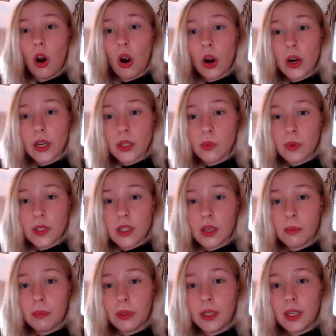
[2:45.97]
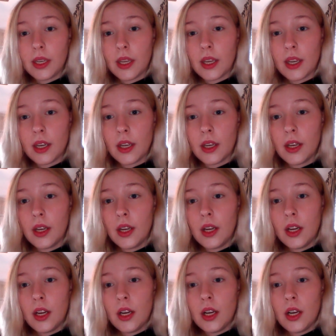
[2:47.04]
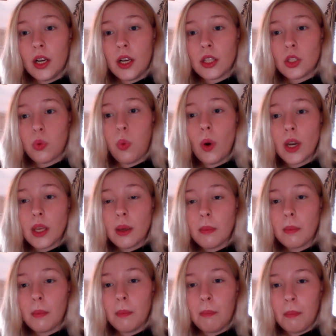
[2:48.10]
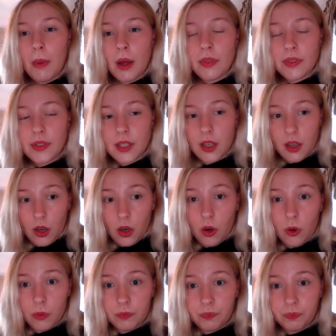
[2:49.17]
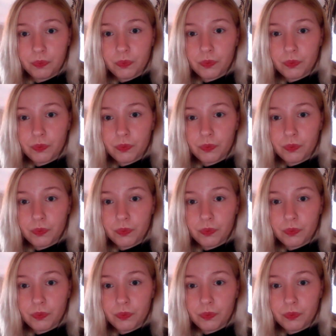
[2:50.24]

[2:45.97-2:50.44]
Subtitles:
Ours was completed 20 months ago.